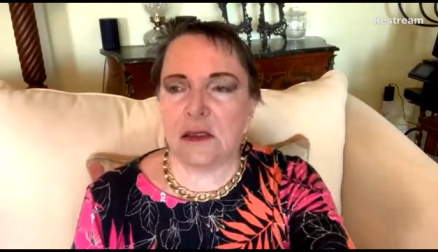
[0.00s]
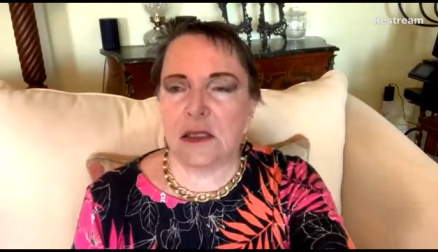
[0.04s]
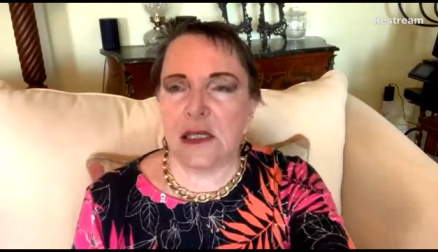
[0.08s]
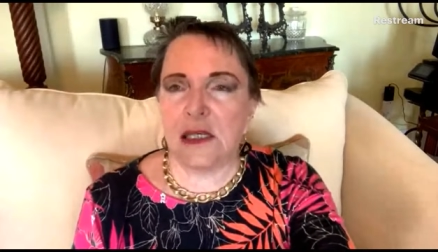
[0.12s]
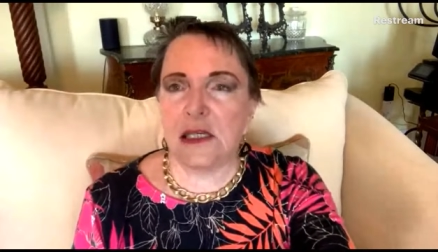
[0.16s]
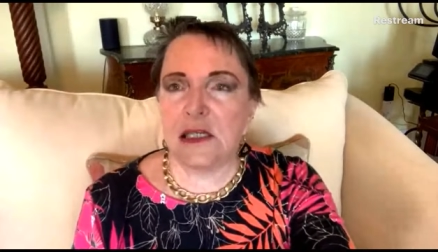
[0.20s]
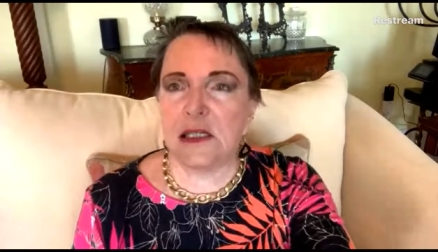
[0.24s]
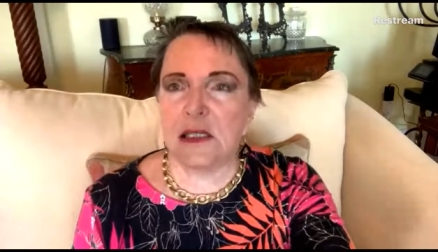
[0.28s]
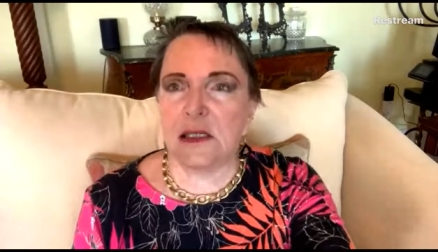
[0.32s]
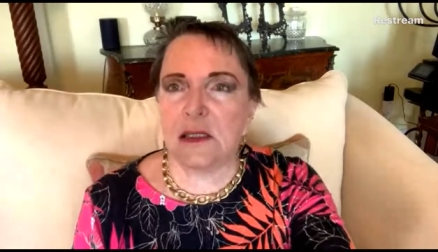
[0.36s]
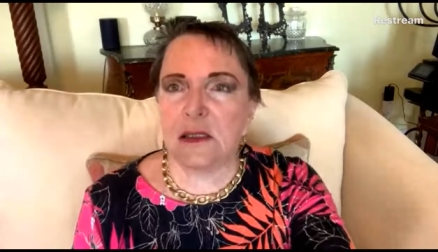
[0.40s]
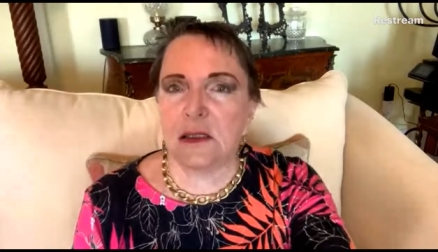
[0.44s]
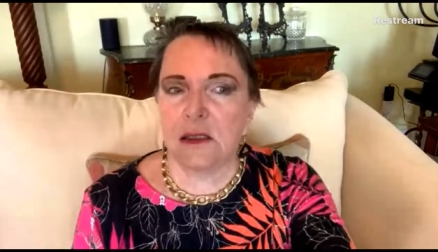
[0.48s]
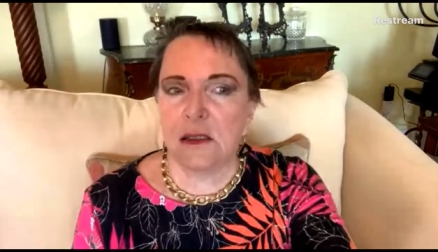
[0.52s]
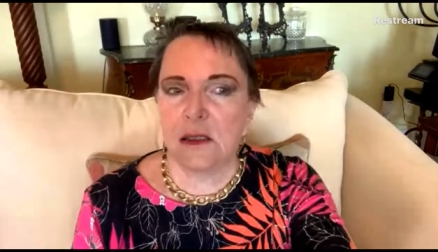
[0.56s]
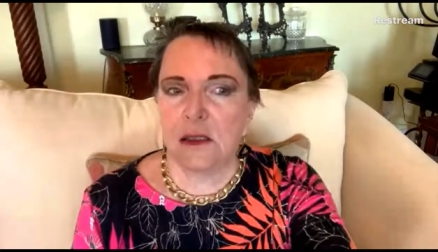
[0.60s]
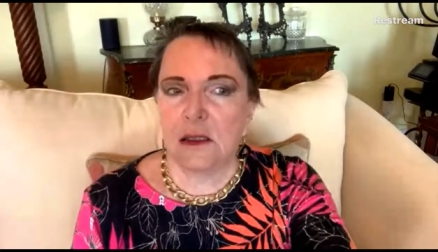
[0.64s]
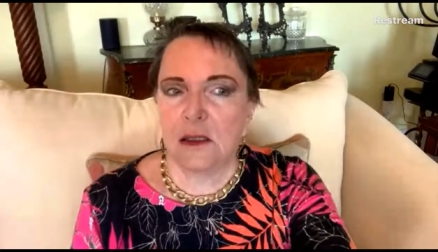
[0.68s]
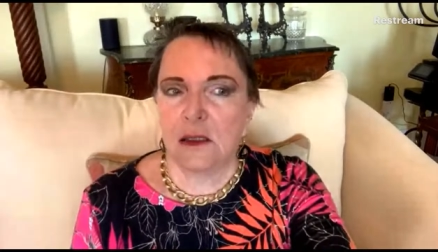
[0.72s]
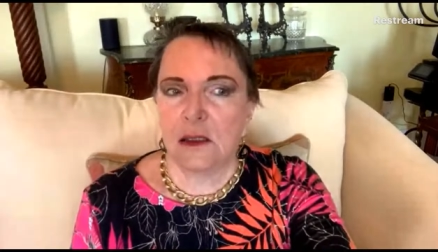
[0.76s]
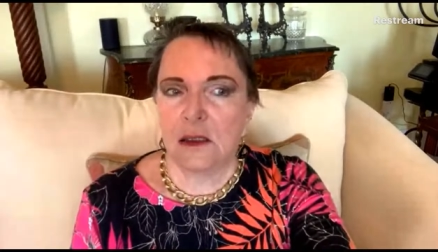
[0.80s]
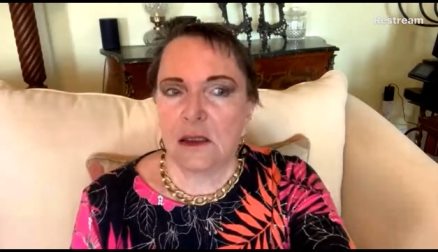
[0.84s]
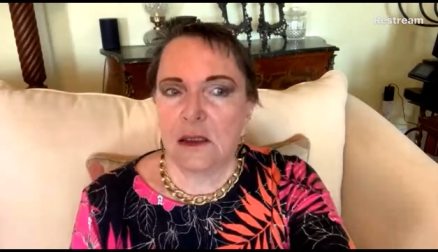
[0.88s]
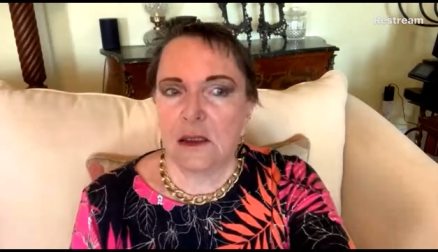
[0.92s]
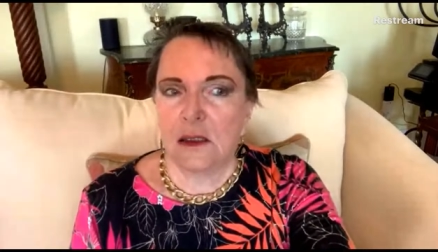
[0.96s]

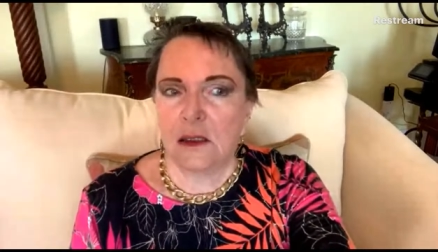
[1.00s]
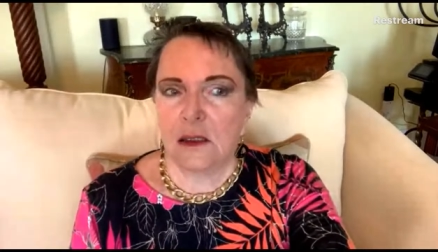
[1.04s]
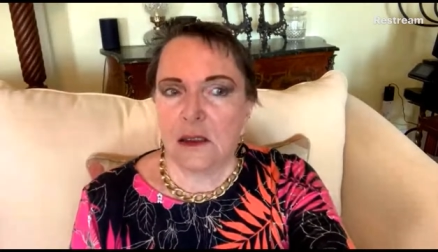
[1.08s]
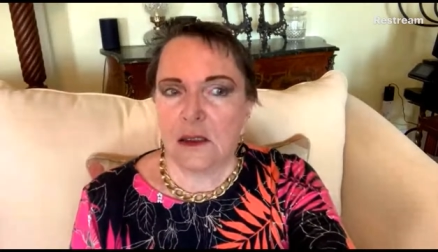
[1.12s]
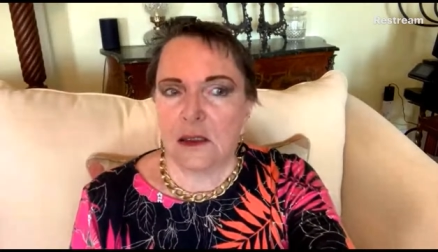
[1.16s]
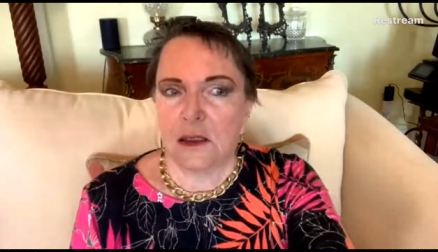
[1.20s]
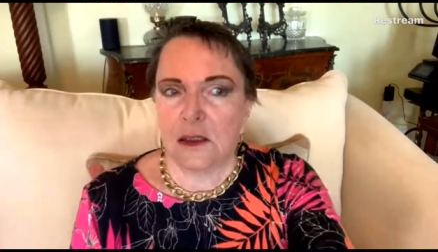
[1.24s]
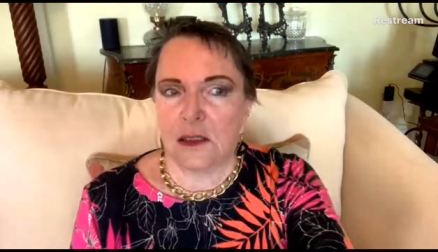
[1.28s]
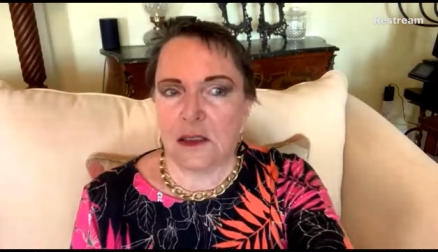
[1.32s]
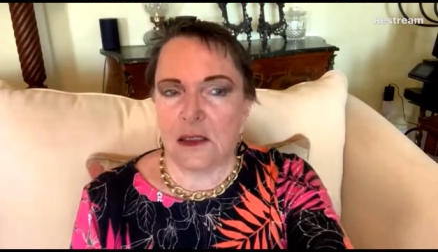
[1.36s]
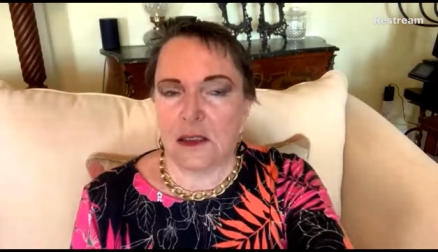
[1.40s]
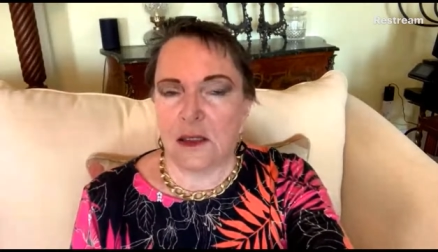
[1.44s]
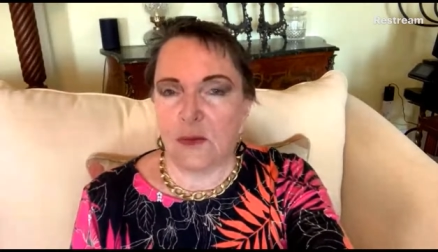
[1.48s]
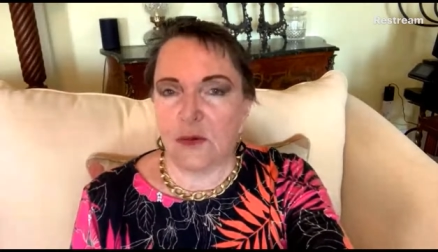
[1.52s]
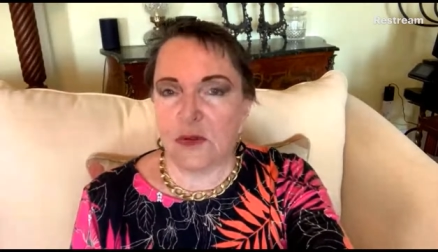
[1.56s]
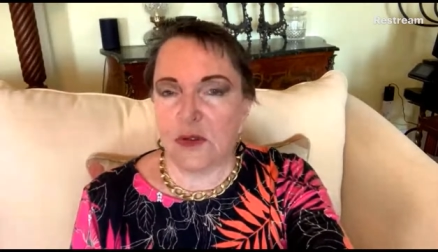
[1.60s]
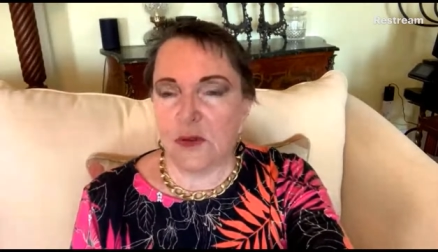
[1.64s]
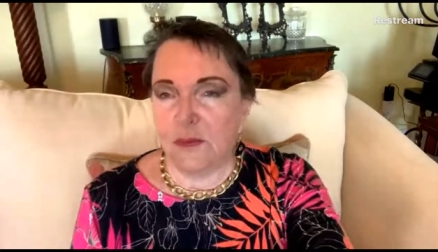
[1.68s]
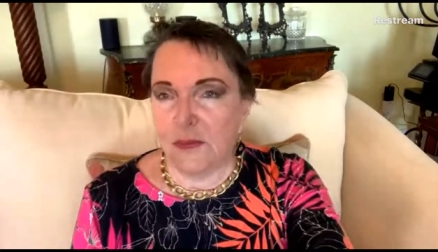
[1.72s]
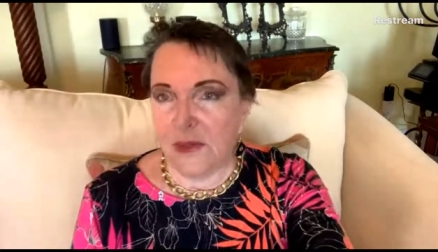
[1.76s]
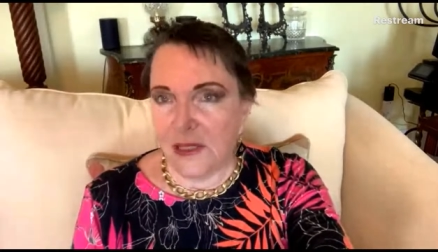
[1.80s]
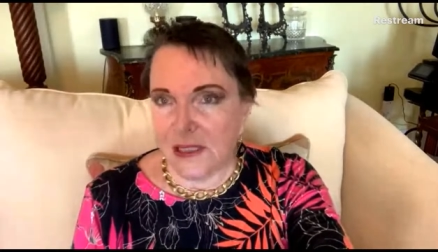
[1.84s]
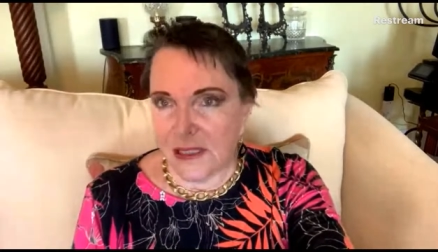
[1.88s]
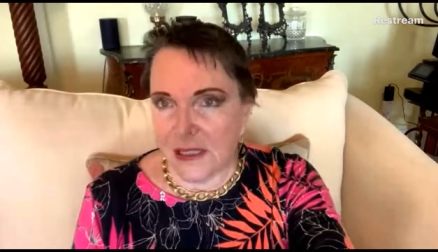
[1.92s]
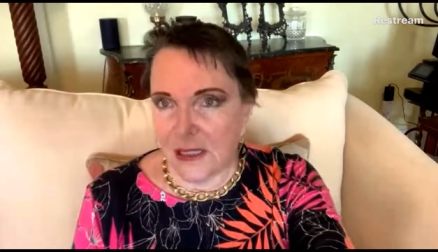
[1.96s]
there was
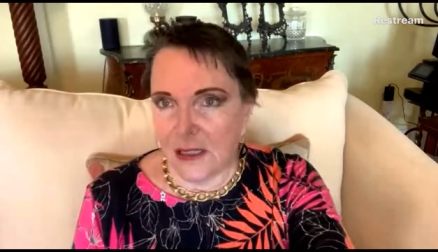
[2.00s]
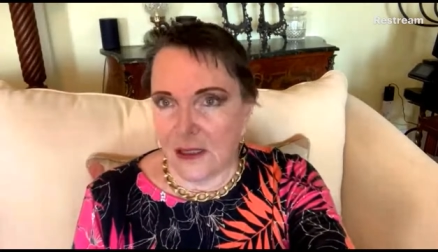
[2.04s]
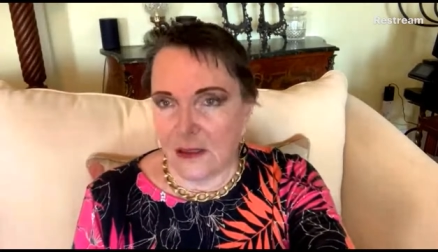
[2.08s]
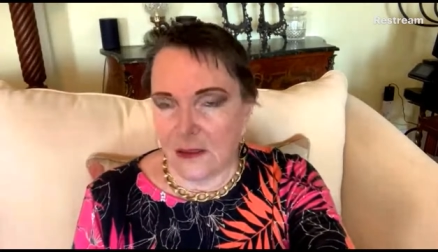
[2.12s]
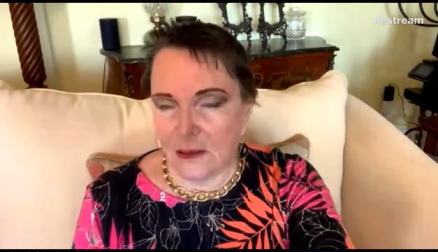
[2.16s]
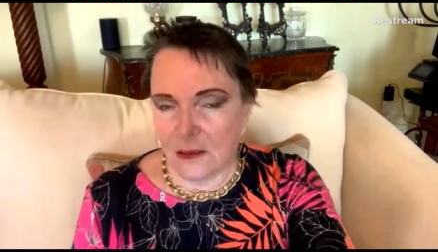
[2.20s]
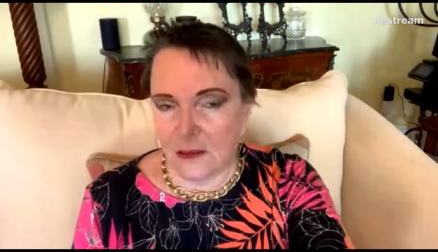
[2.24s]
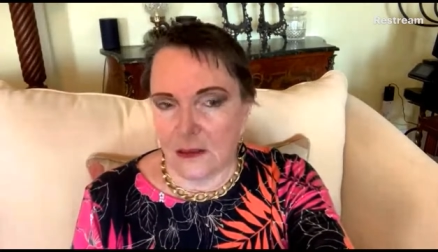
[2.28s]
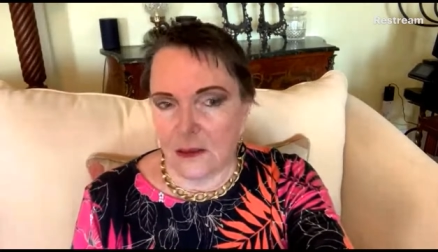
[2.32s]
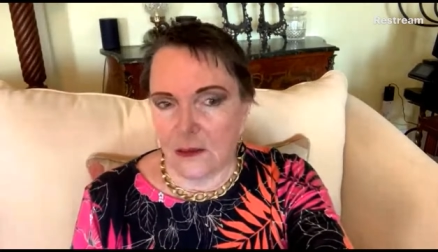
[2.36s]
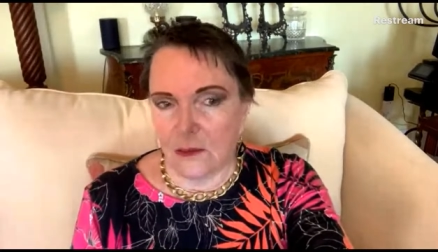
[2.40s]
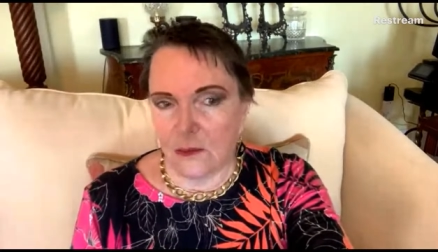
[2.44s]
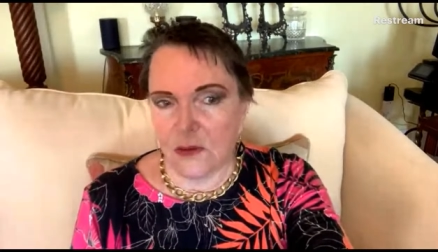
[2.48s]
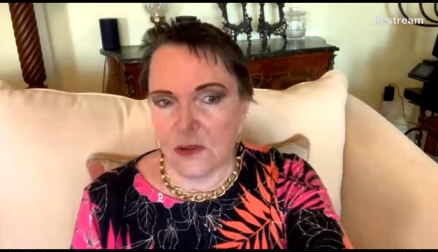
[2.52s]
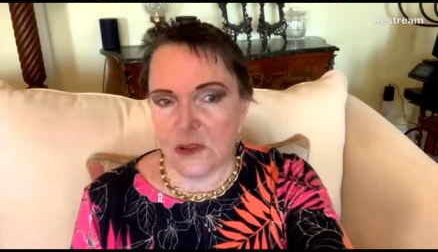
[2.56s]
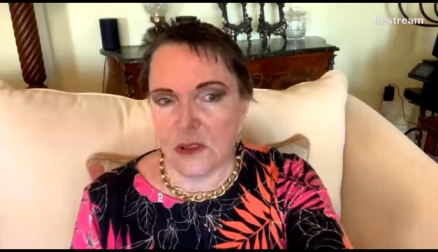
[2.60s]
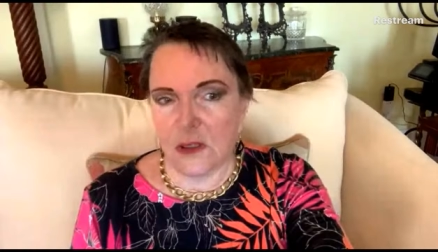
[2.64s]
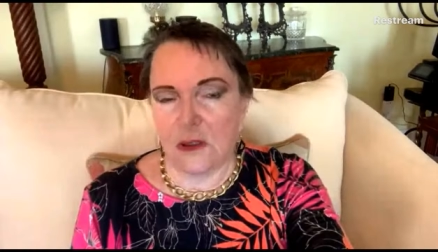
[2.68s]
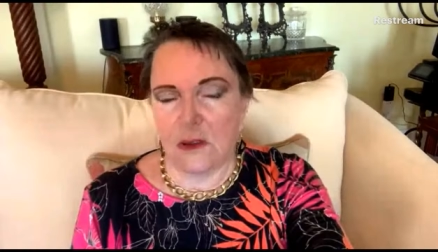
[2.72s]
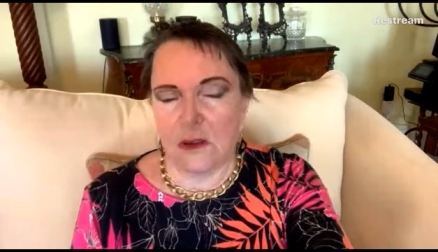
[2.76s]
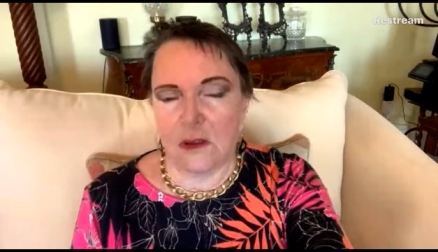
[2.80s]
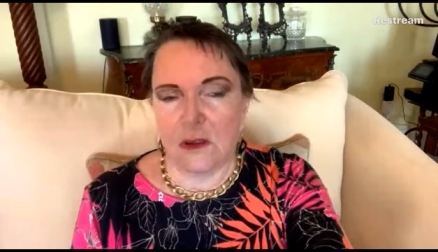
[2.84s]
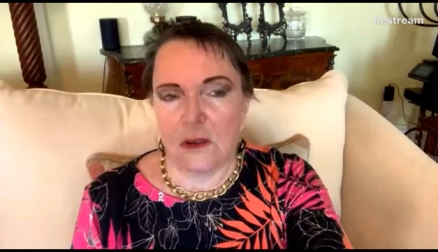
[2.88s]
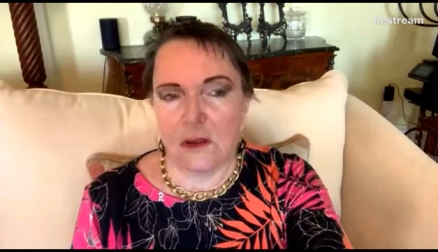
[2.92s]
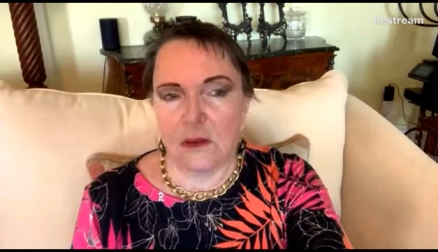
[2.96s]

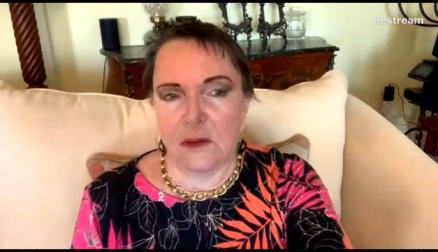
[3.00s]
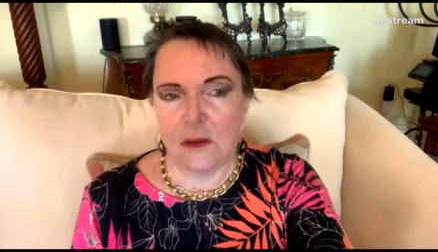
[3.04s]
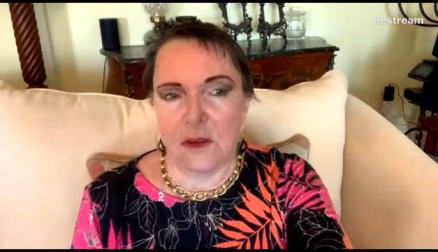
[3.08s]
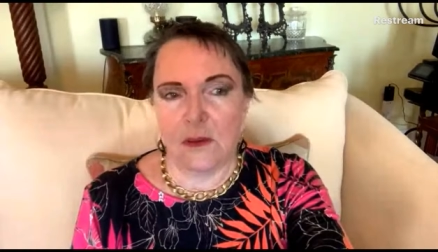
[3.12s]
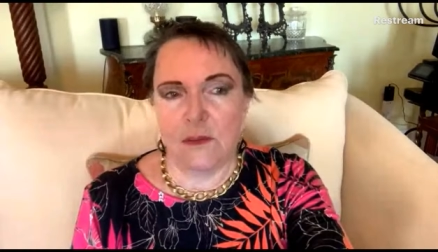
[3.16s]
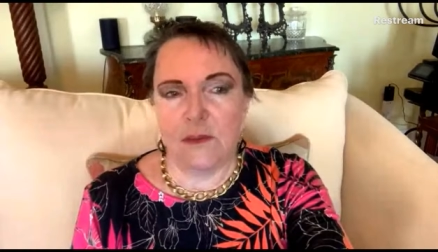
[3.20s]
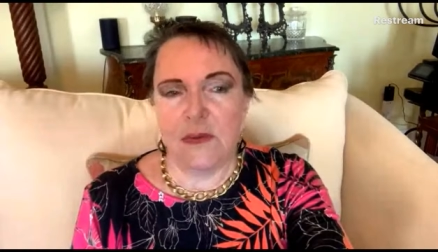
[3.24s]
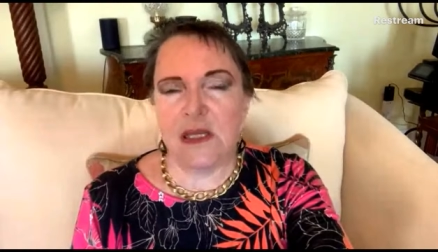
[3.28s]
a